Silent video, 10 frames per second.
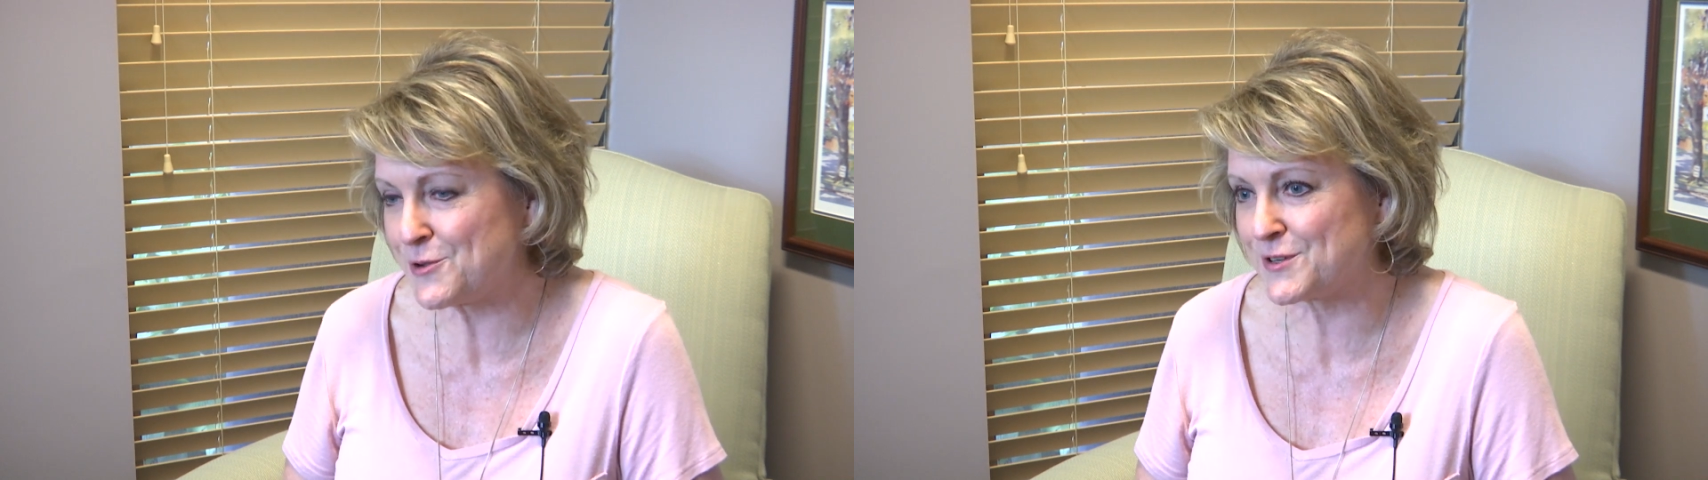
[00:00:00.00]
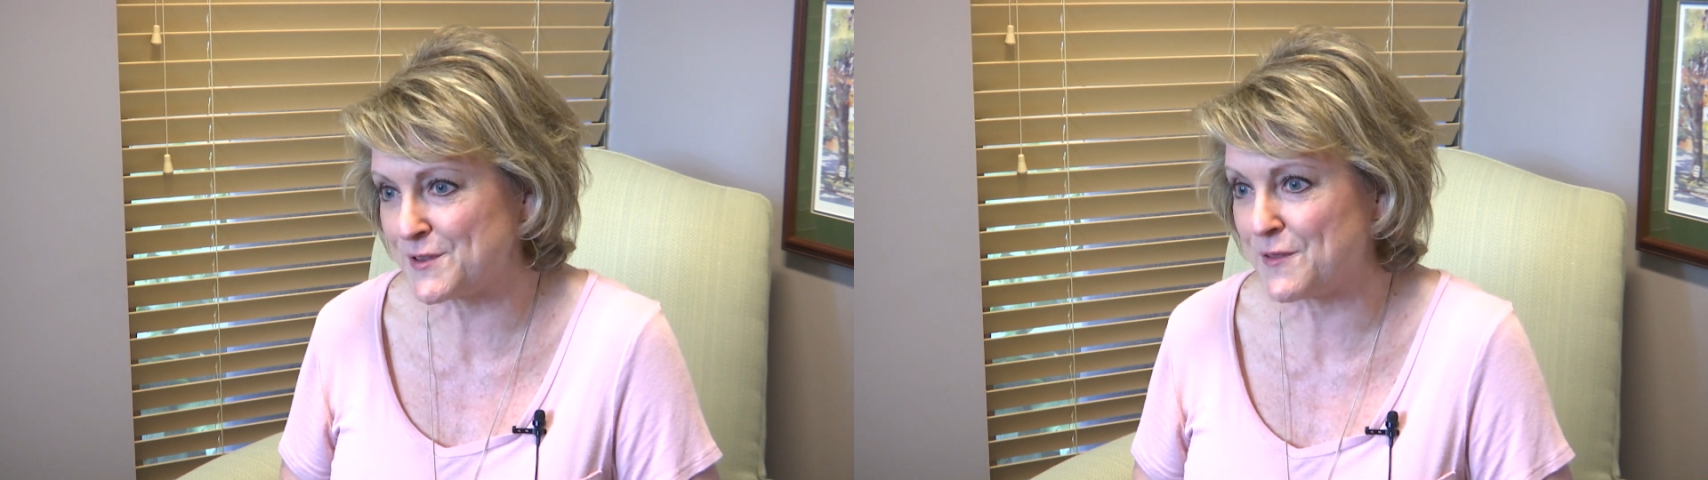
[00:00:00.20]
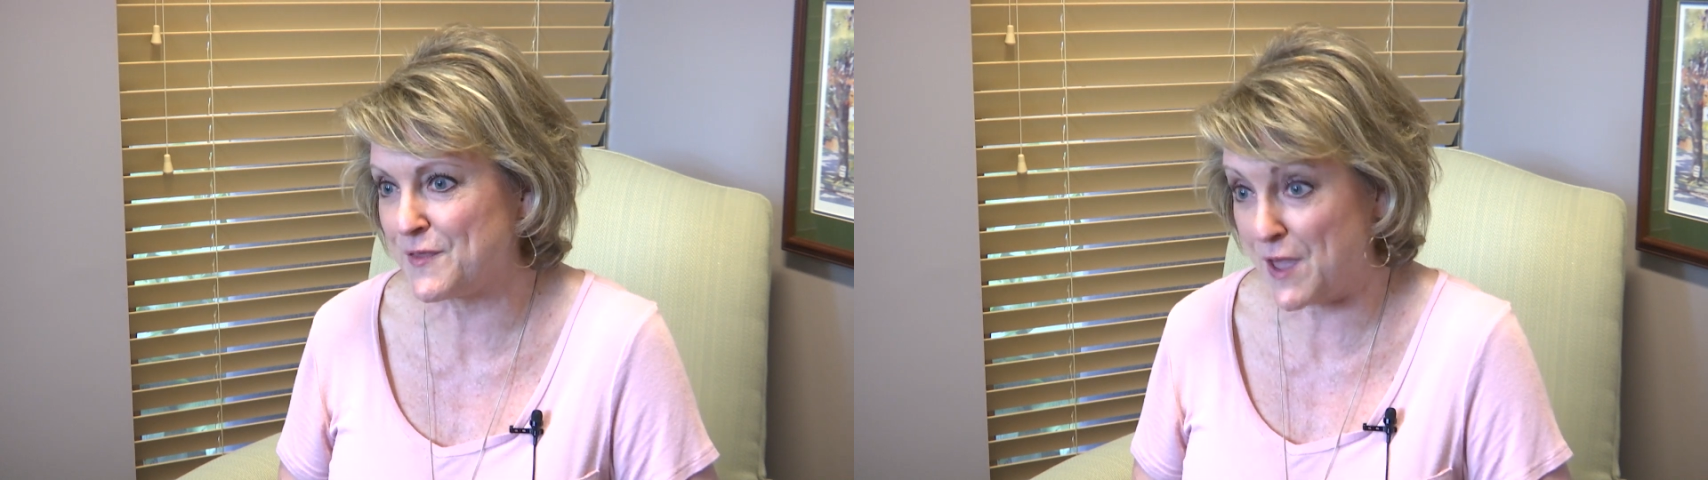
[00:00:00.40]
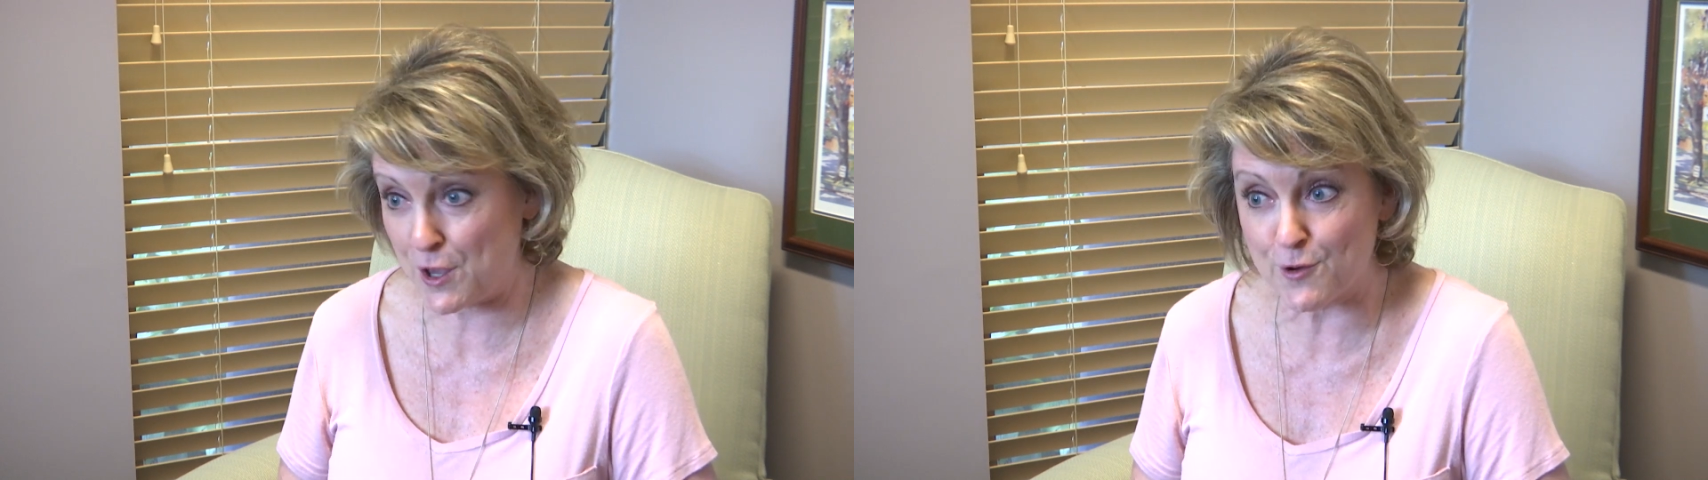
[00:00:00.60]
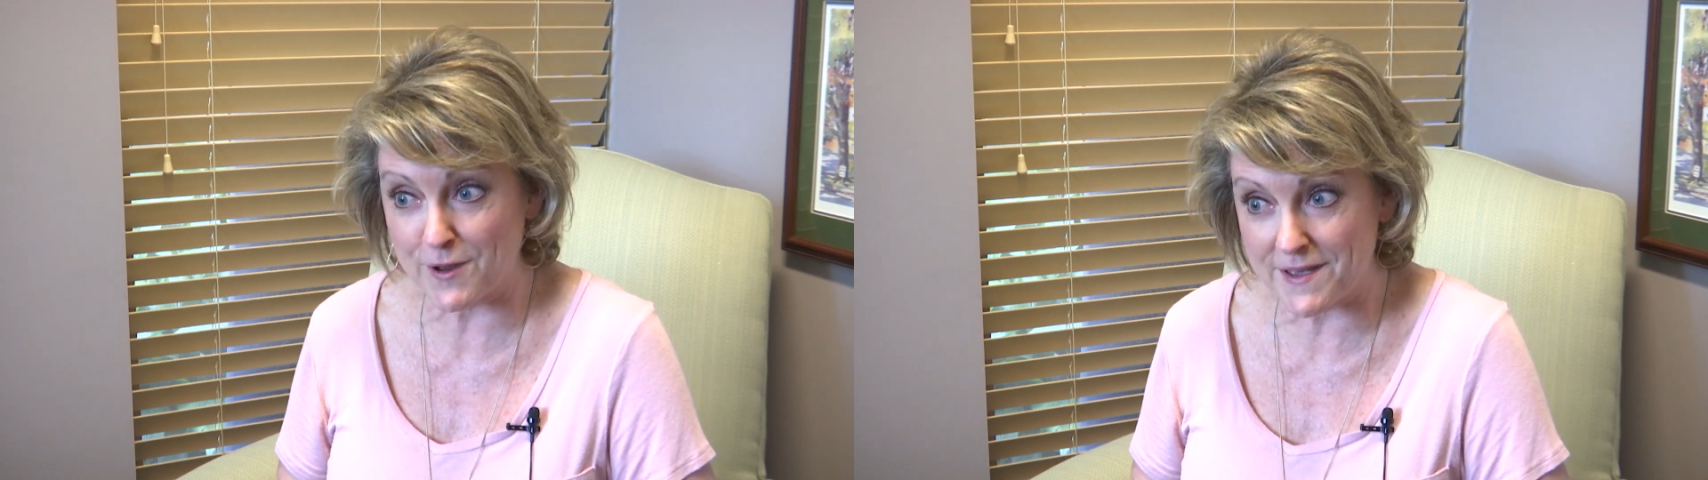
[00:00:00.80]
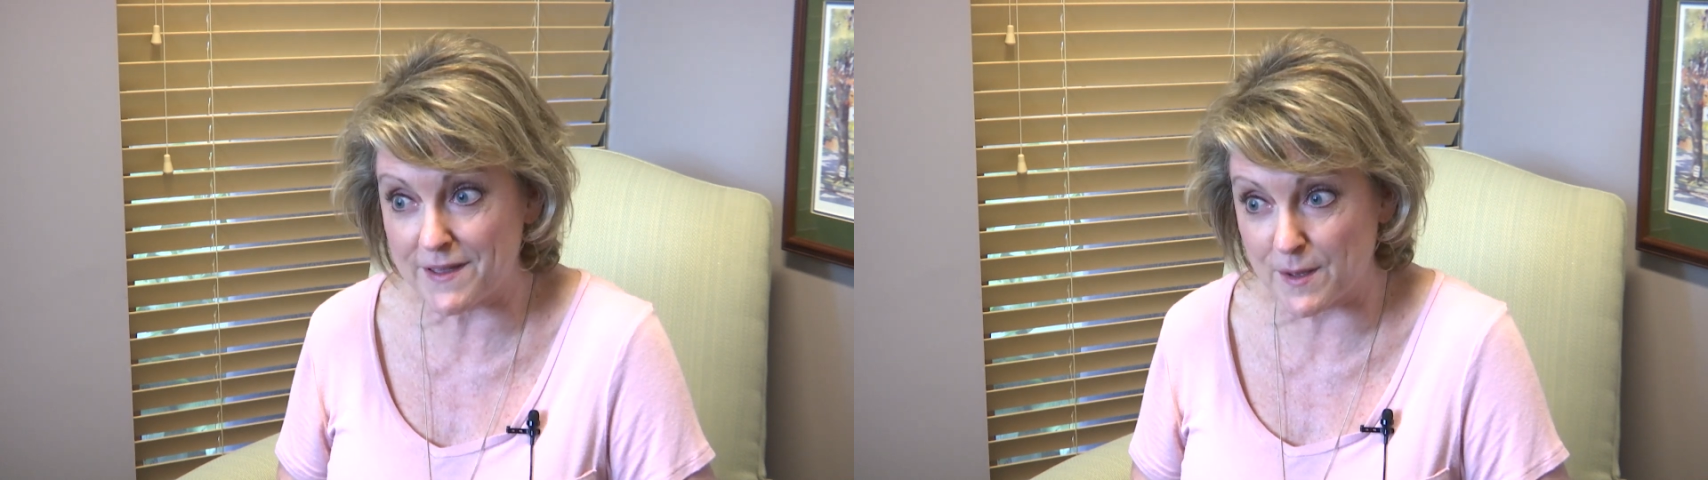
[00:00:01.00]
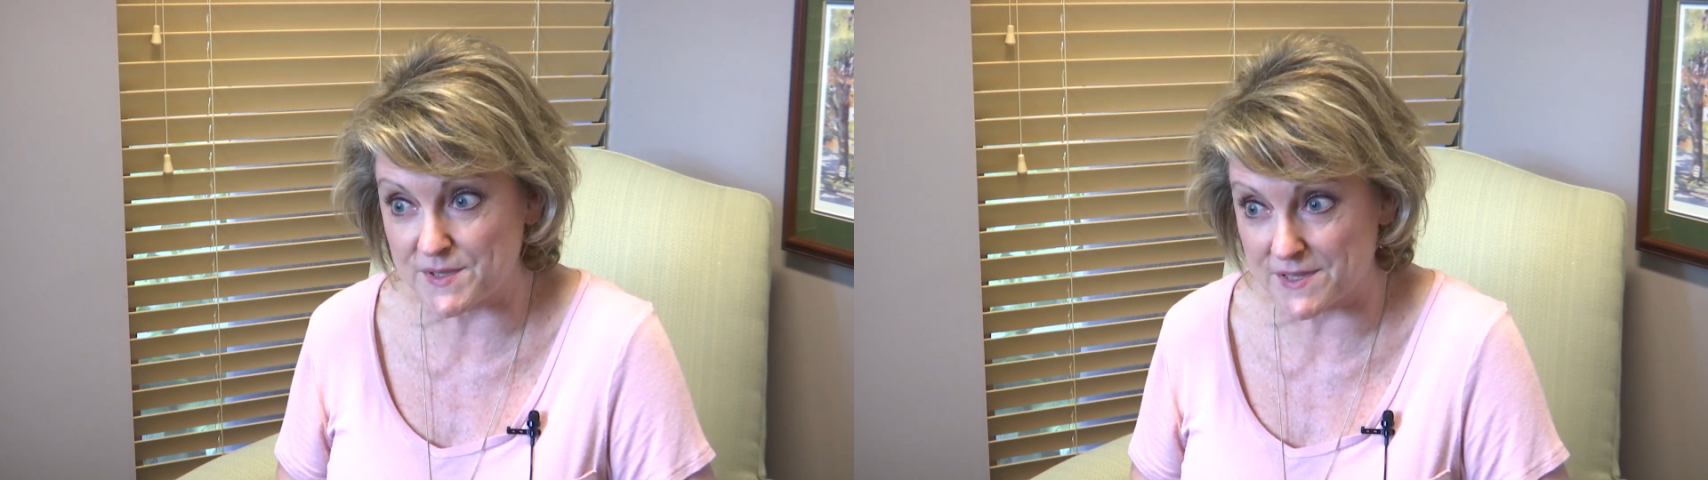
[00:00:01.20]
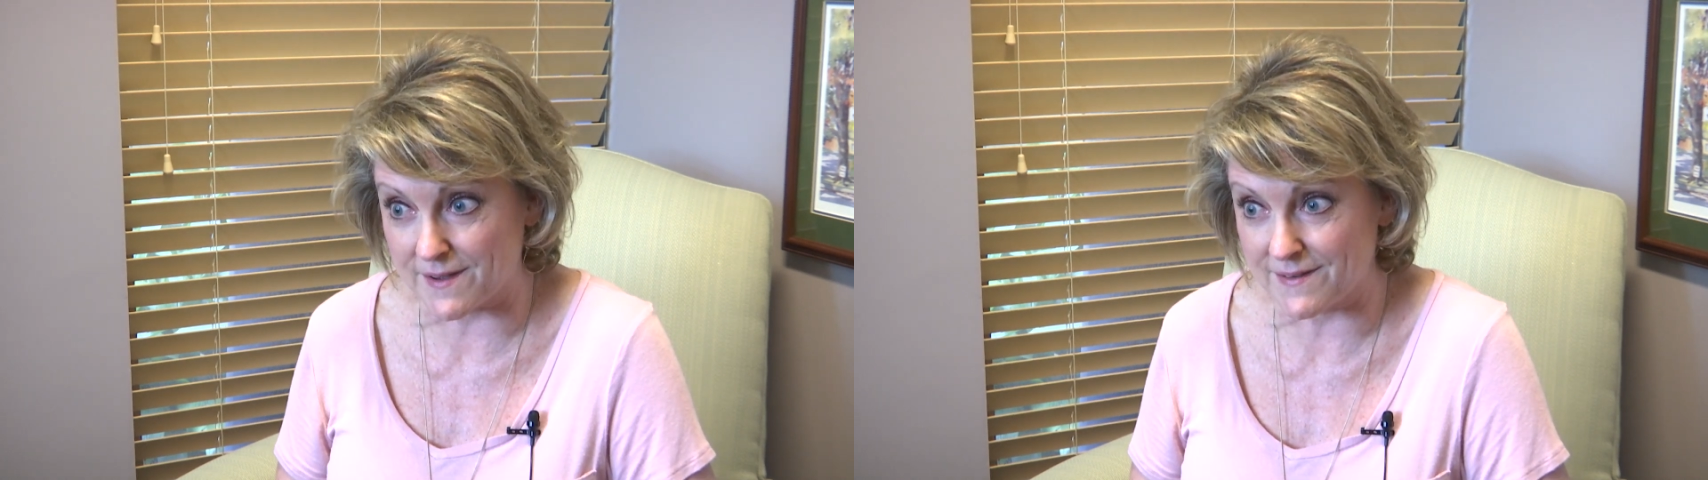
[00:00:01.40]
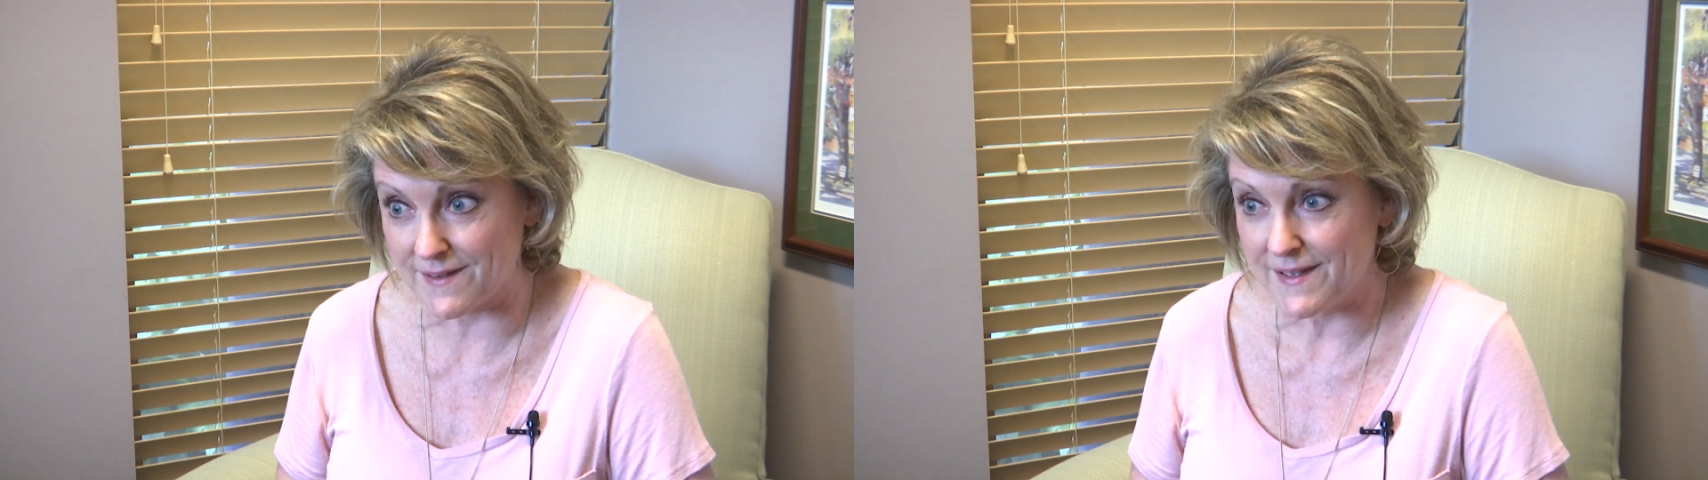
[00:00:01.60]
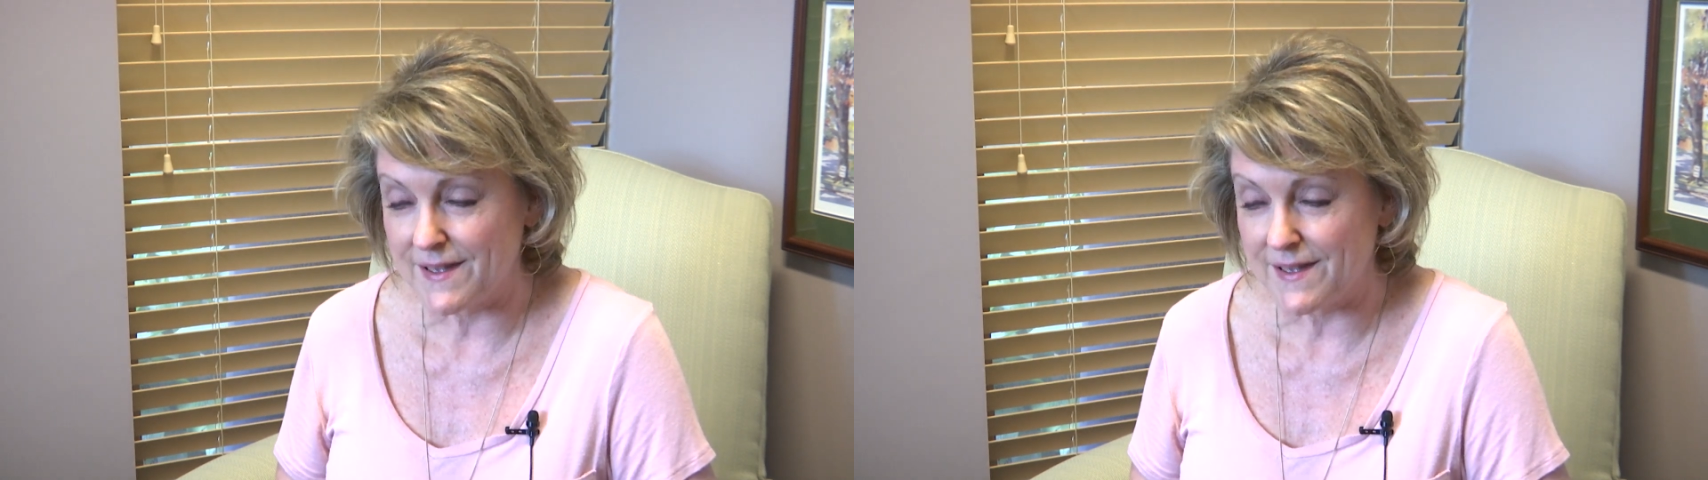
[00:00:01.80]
because they think you're going to get upset.